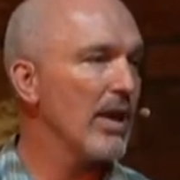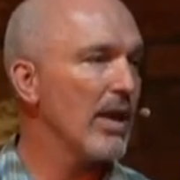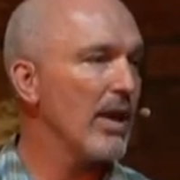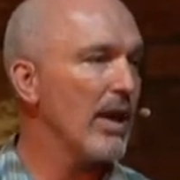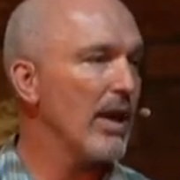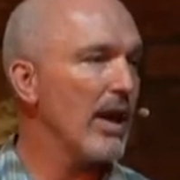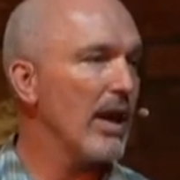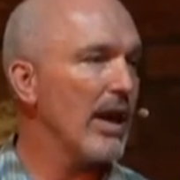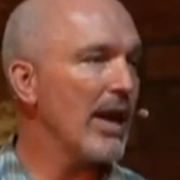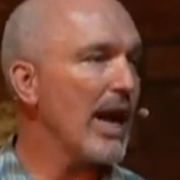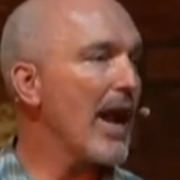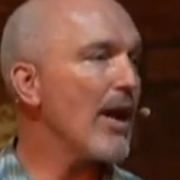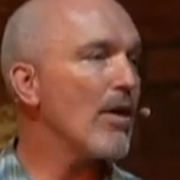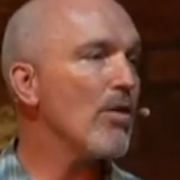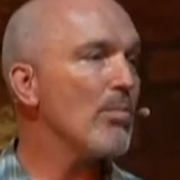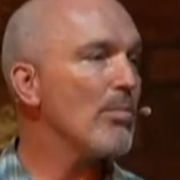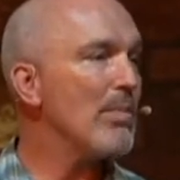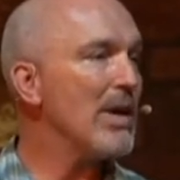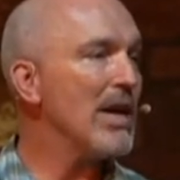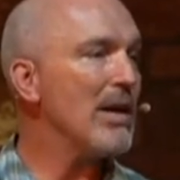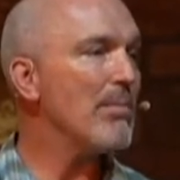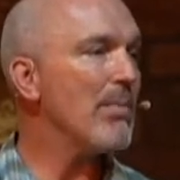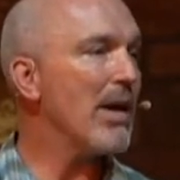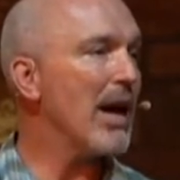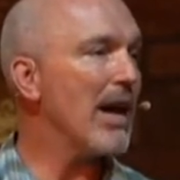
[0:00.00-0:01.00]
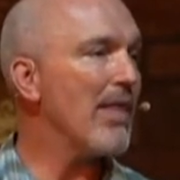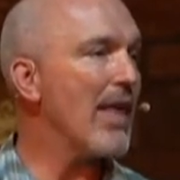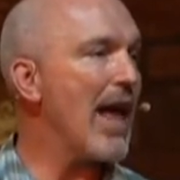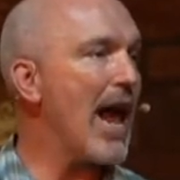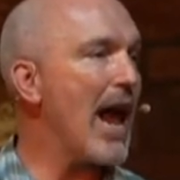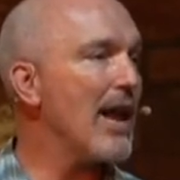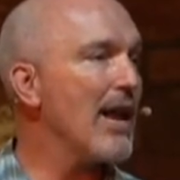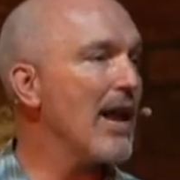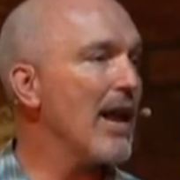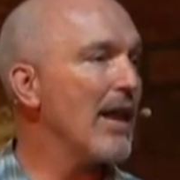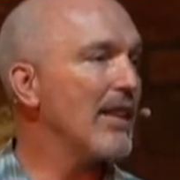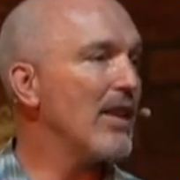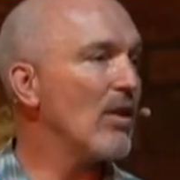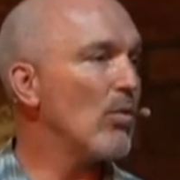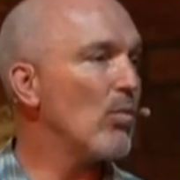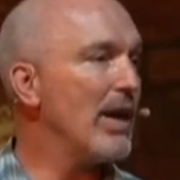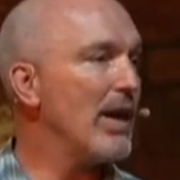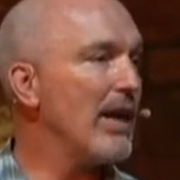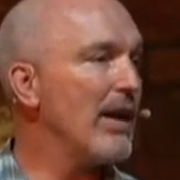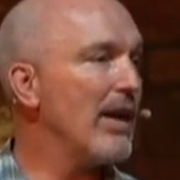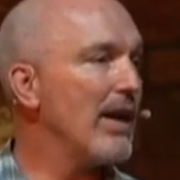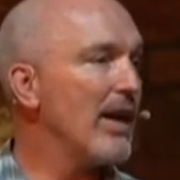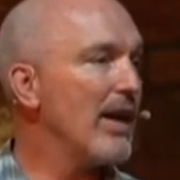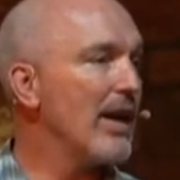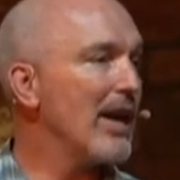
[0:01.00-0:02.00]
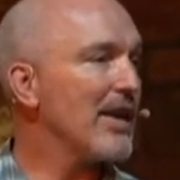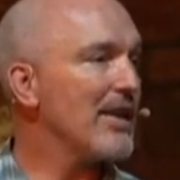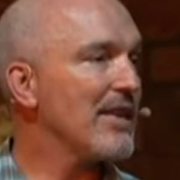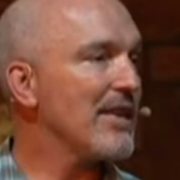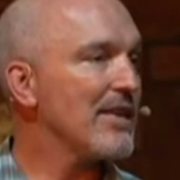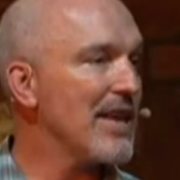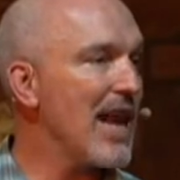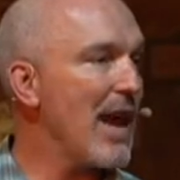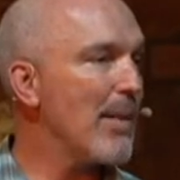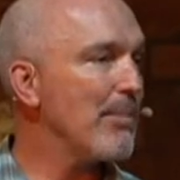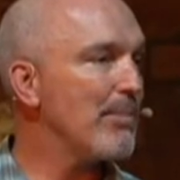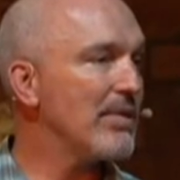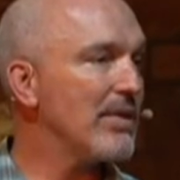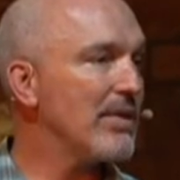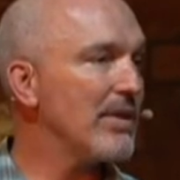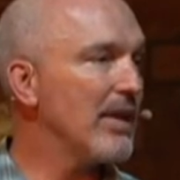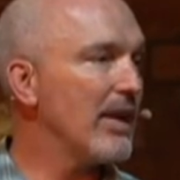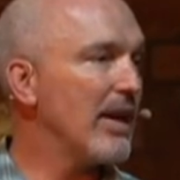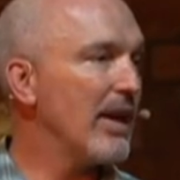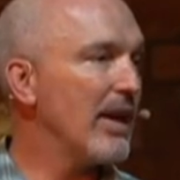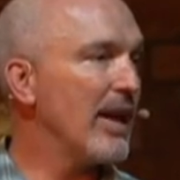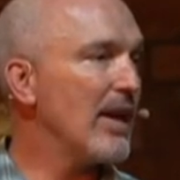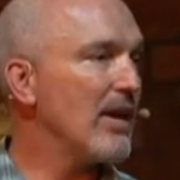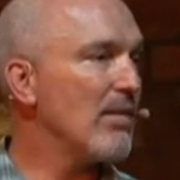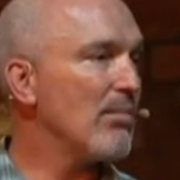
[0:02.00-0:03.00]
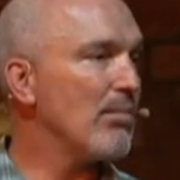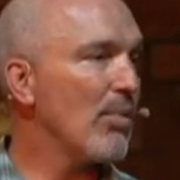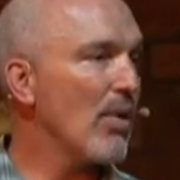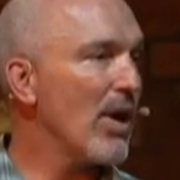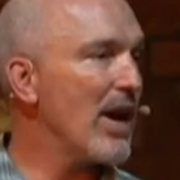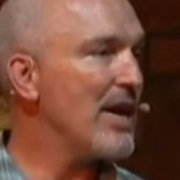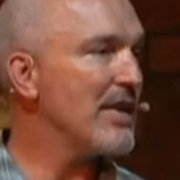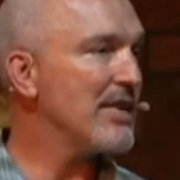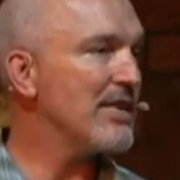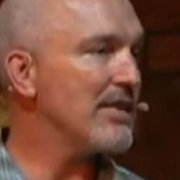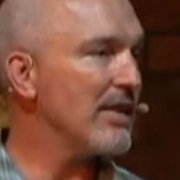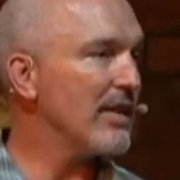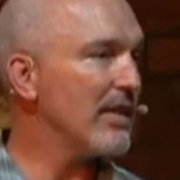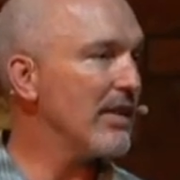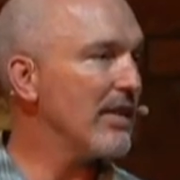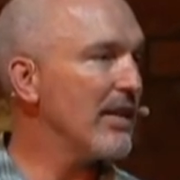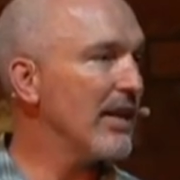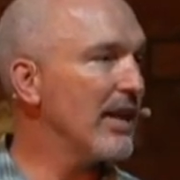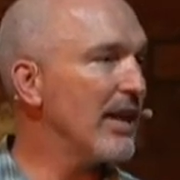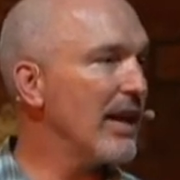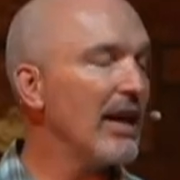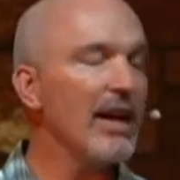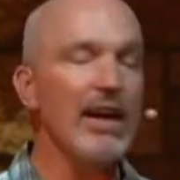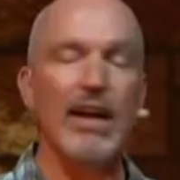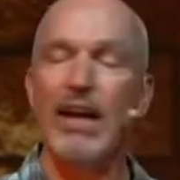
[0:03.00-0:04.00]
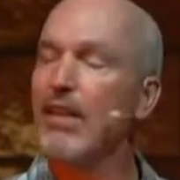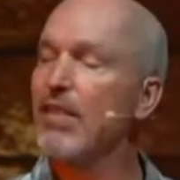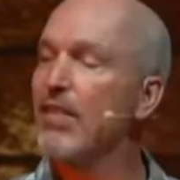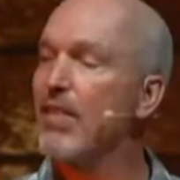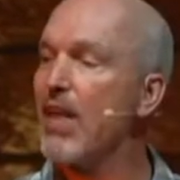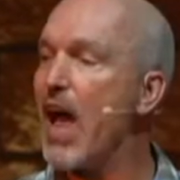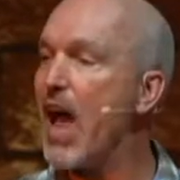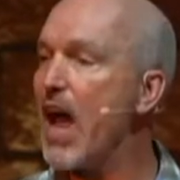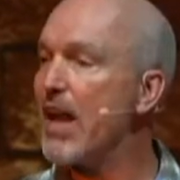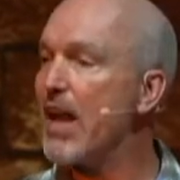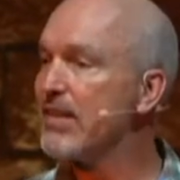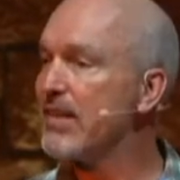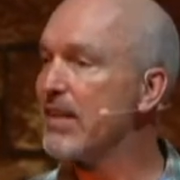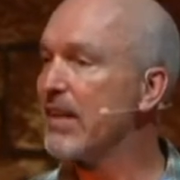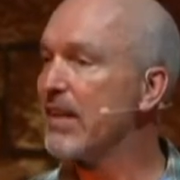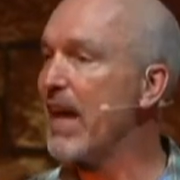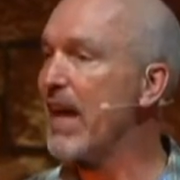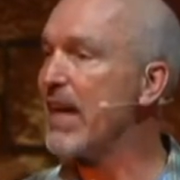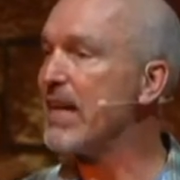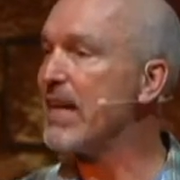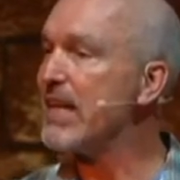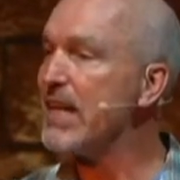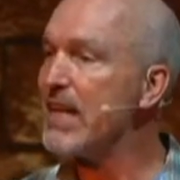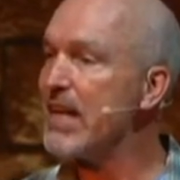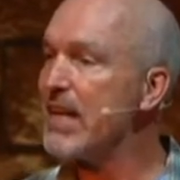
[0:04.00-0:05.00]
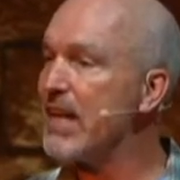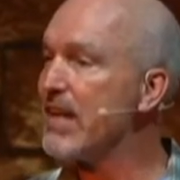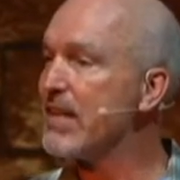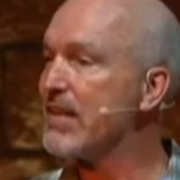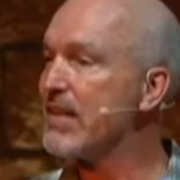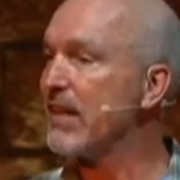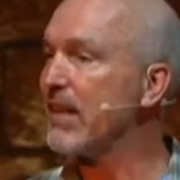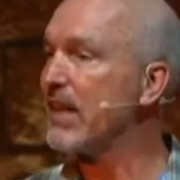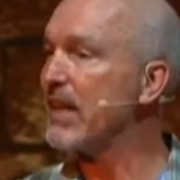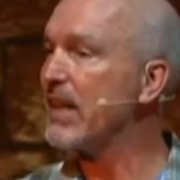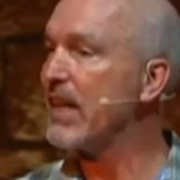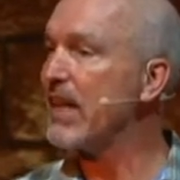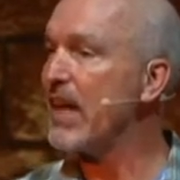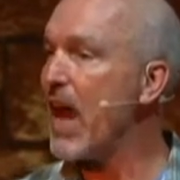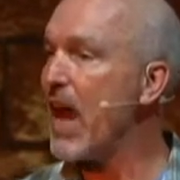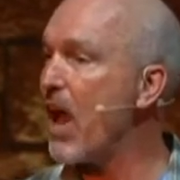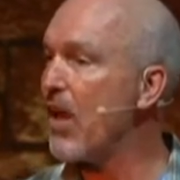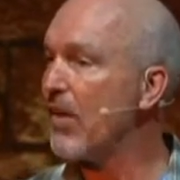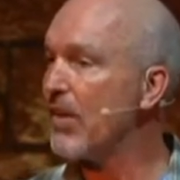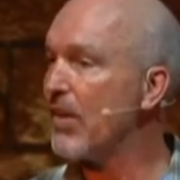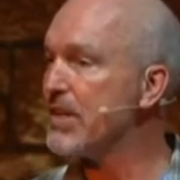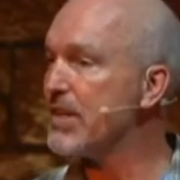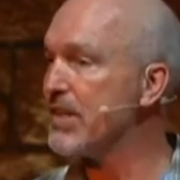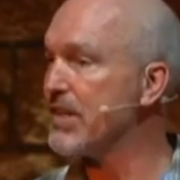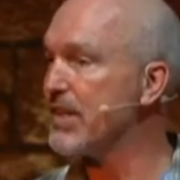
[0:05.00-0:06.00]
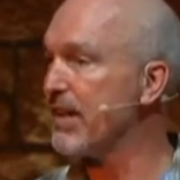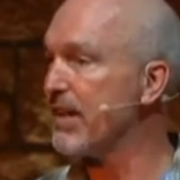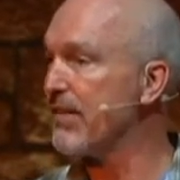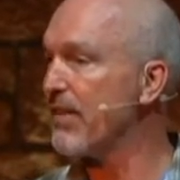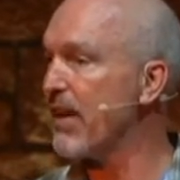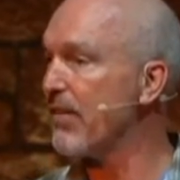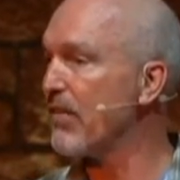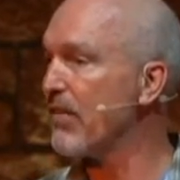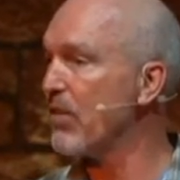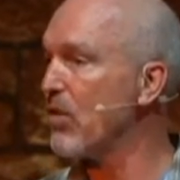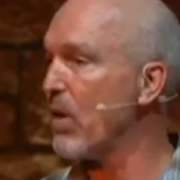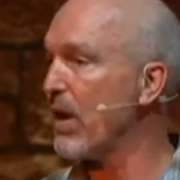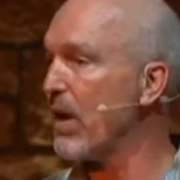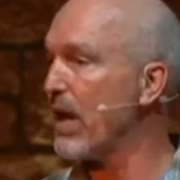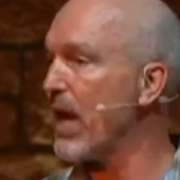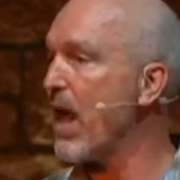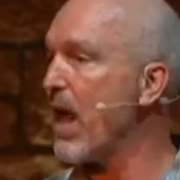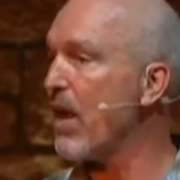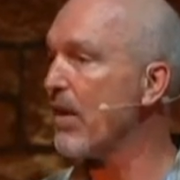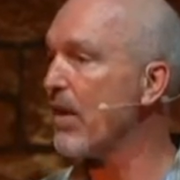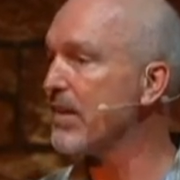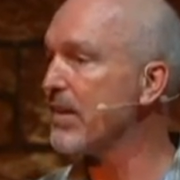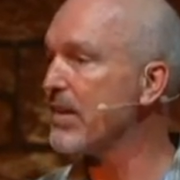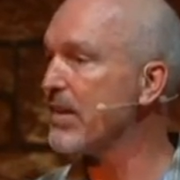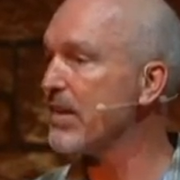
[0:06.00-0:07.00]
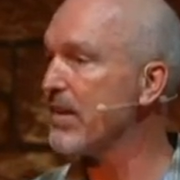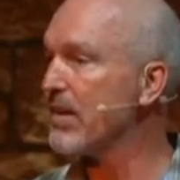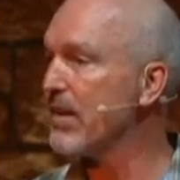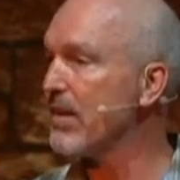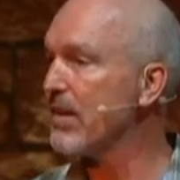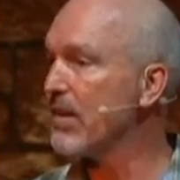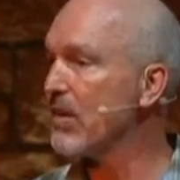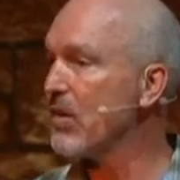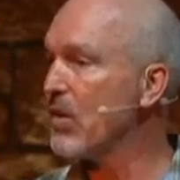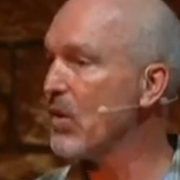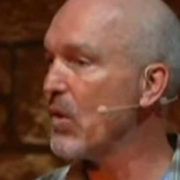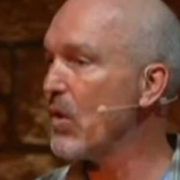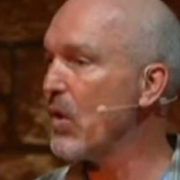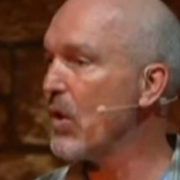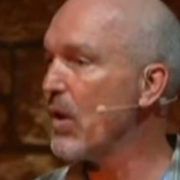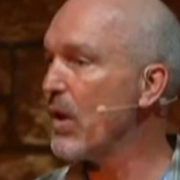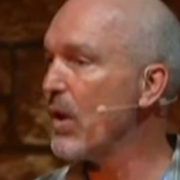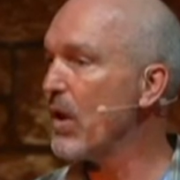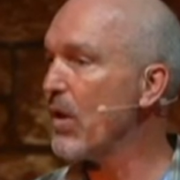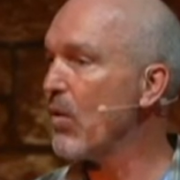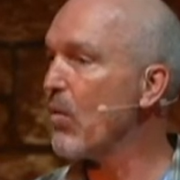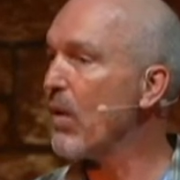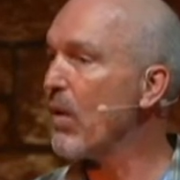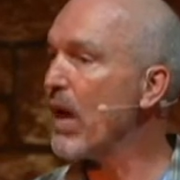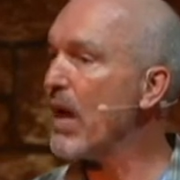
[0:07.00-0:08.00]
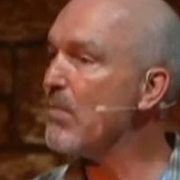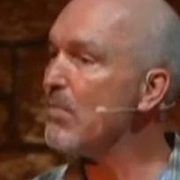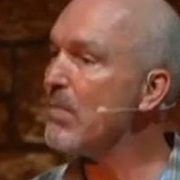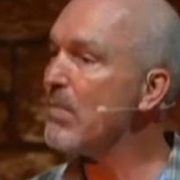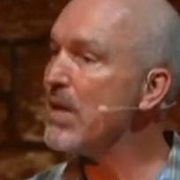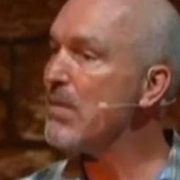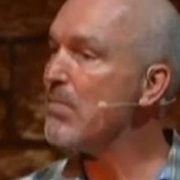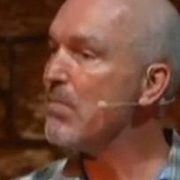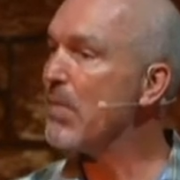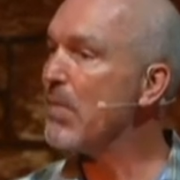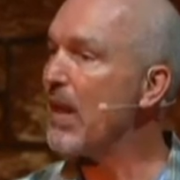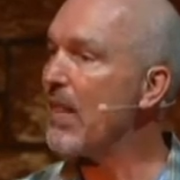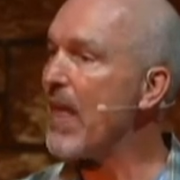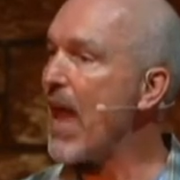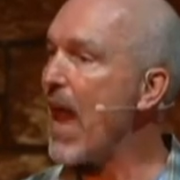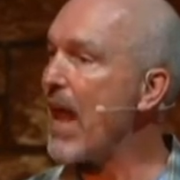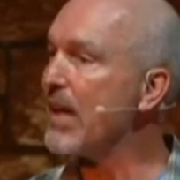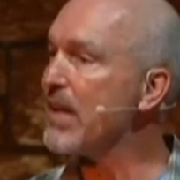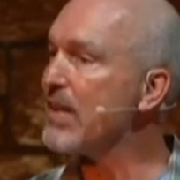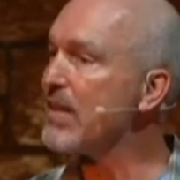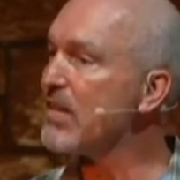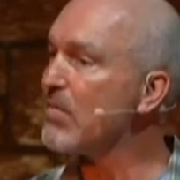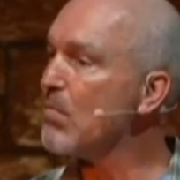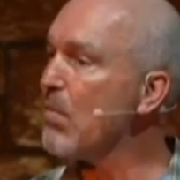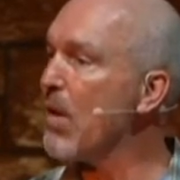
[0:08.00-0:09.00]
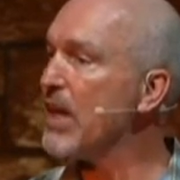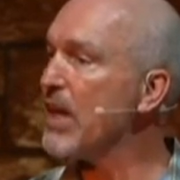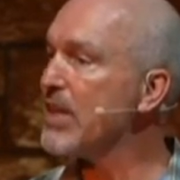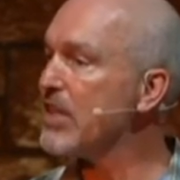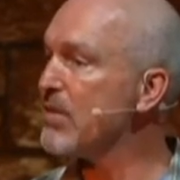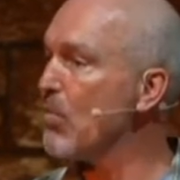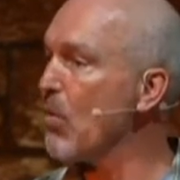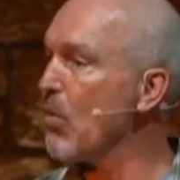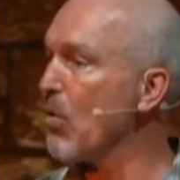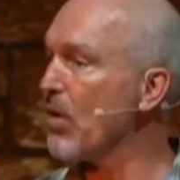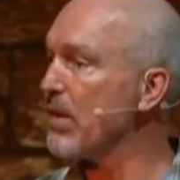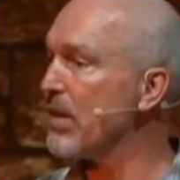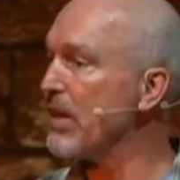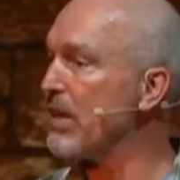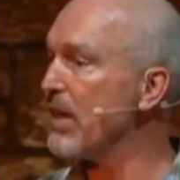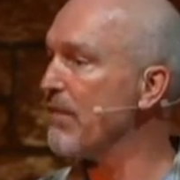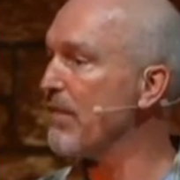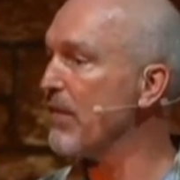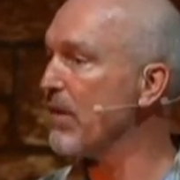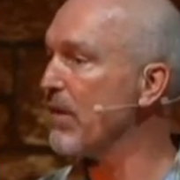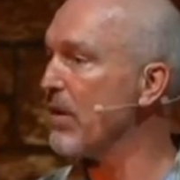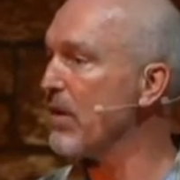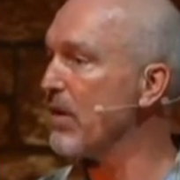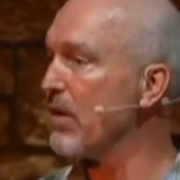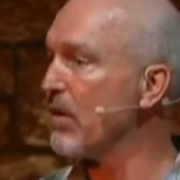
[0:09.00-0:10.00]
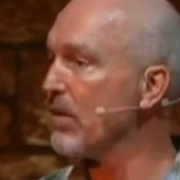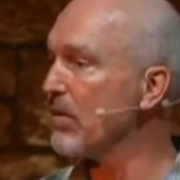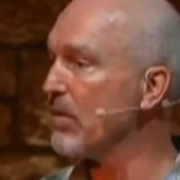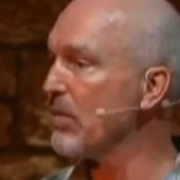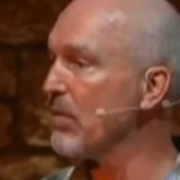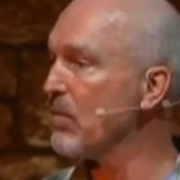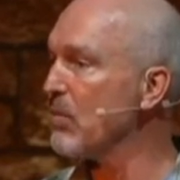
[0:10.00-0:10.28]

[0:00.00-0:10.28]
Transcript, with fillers: And I don't mean by that that we accept and embrace the thoughts and ideas and ideologies of everyone else. What I mean by that is much more difficult.